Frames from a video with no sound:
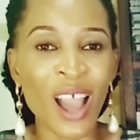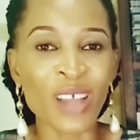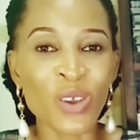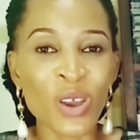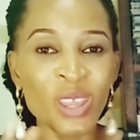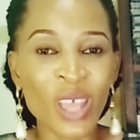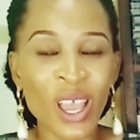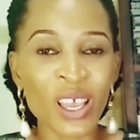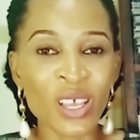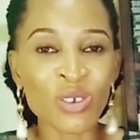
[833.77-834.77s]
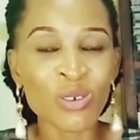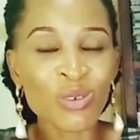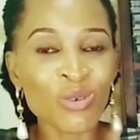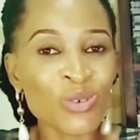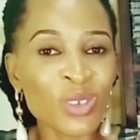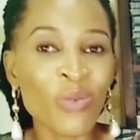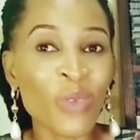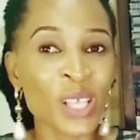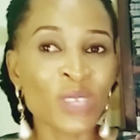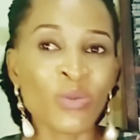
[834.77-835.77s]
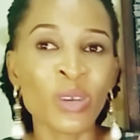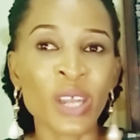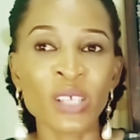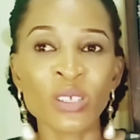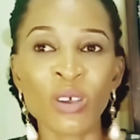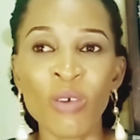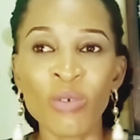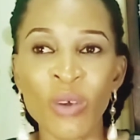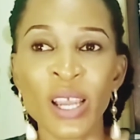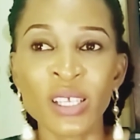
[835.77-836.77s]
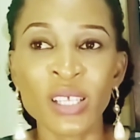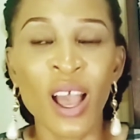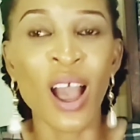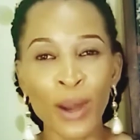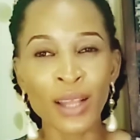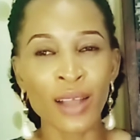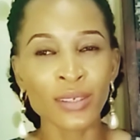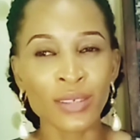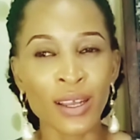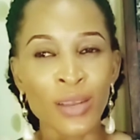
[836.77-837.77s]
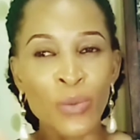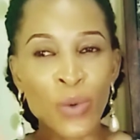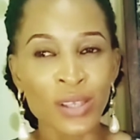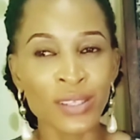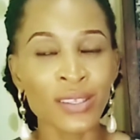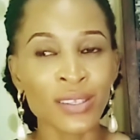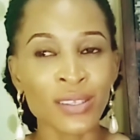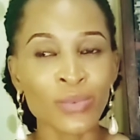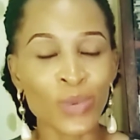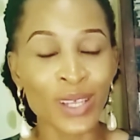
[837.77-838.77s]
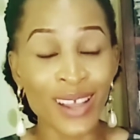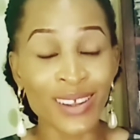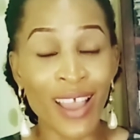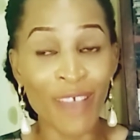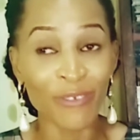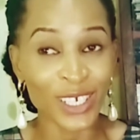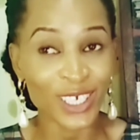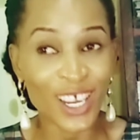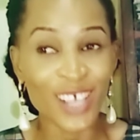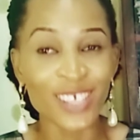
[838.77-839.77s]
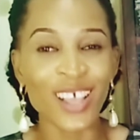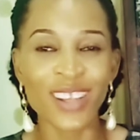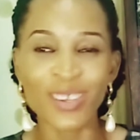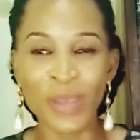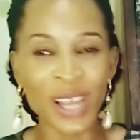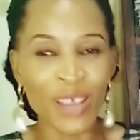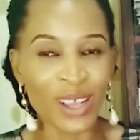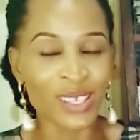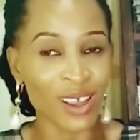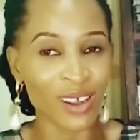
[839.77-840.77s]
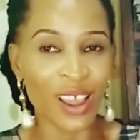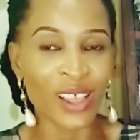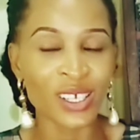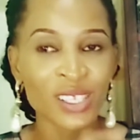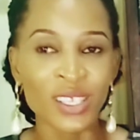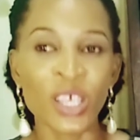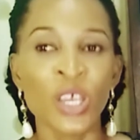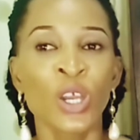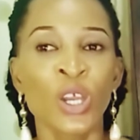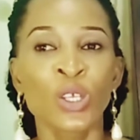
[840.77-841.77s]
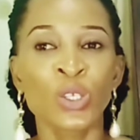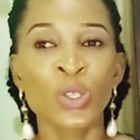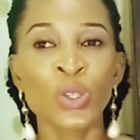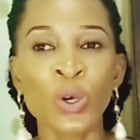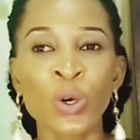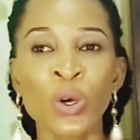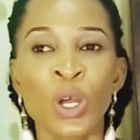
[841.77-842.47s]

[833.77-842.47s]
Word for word: And you're there through the faithfulness of Christ. Paul actually wants wanted the Ephesians and the believers alike today to know